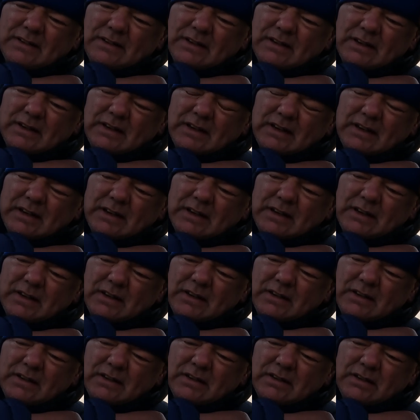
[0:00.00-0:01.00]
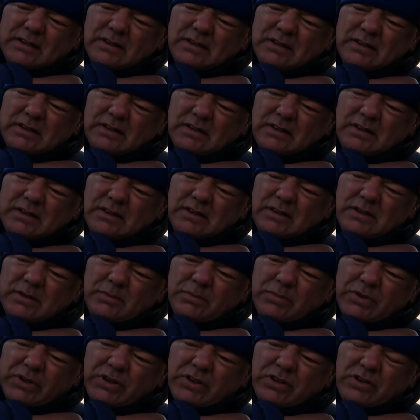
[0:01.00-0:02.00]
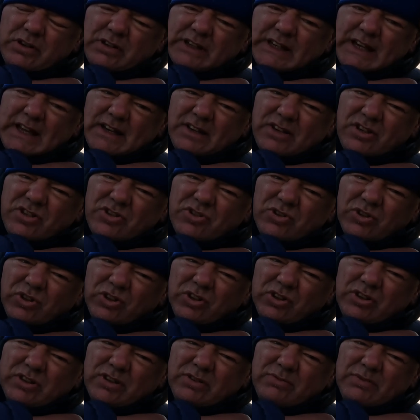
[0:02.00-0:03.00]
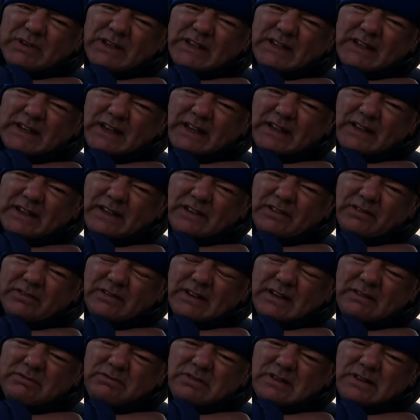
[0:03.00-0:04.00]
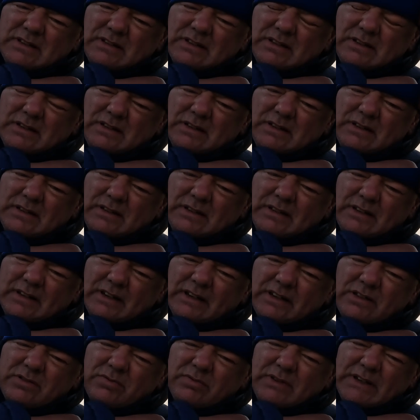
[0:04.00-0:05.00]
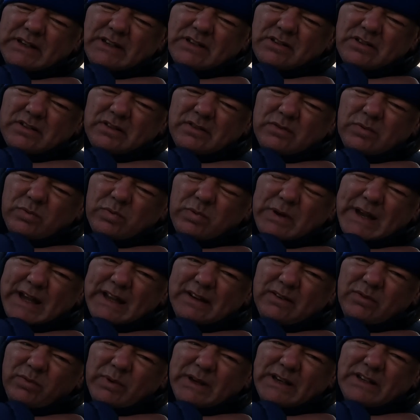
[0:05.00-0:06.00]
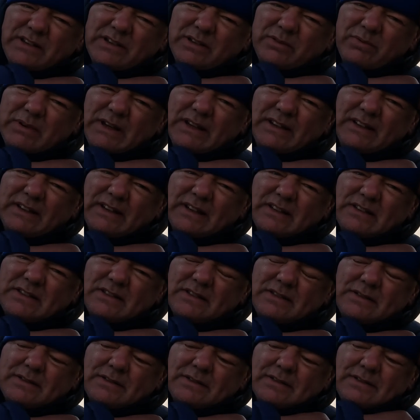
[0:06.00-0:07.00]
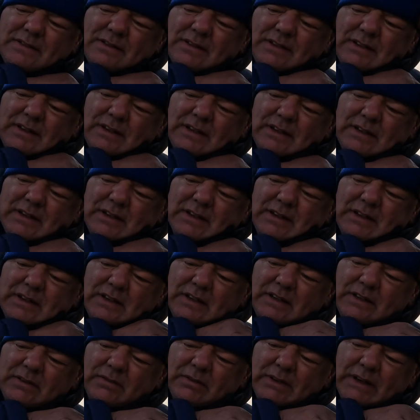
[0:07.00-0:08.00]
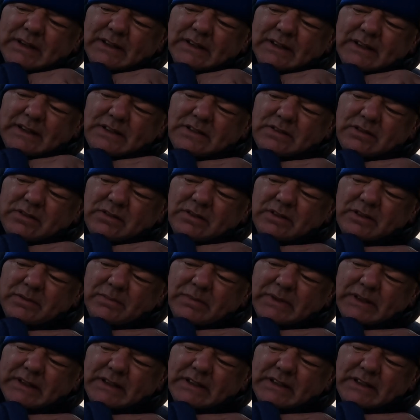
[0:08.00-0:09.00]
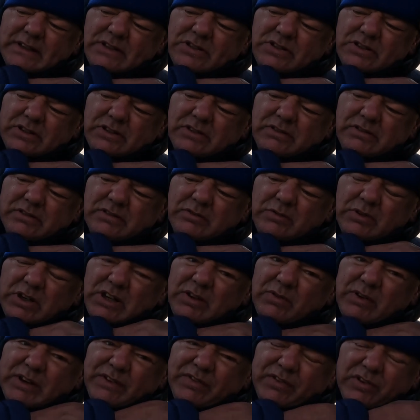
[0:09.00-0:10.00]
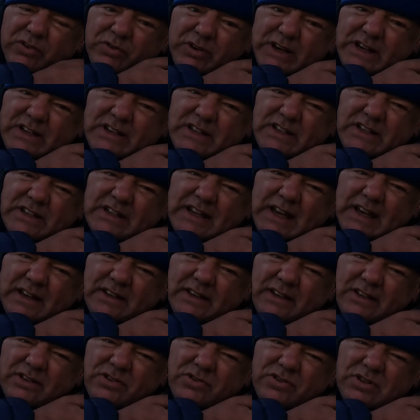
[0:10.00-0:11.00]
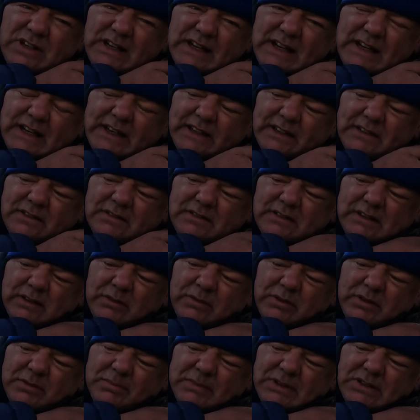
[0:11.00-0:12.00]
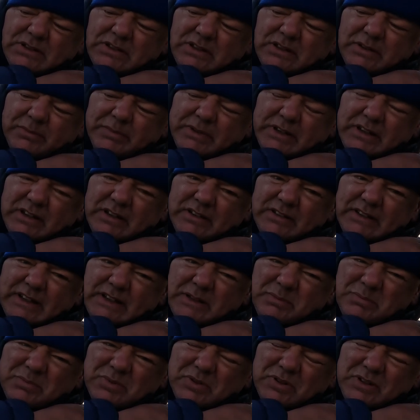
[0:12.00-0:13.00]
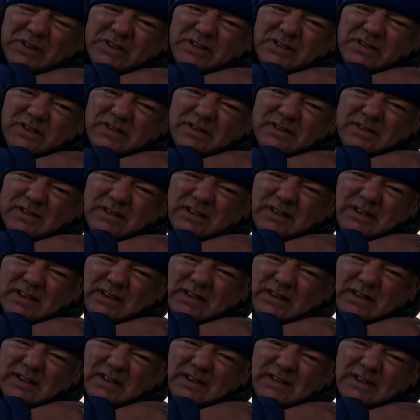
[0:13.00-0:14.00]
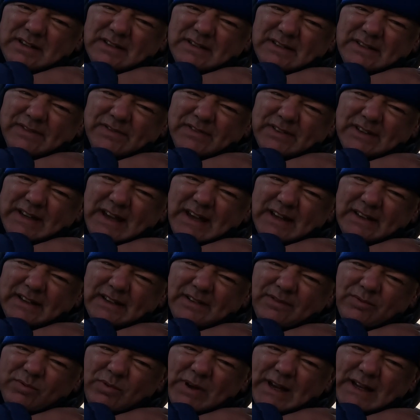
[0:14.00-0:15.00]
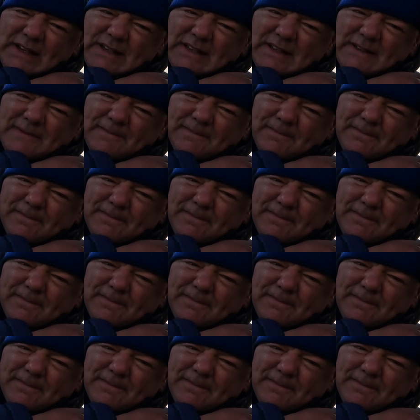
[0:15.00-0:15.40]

But you're not getting a soaking when you're getting in or out. It's when it's wet and windy weather that's where these are going to be an issue. Well, if you're in and you're getting in dry, I would imagine it'd be alright, but it's if you're getting in wet,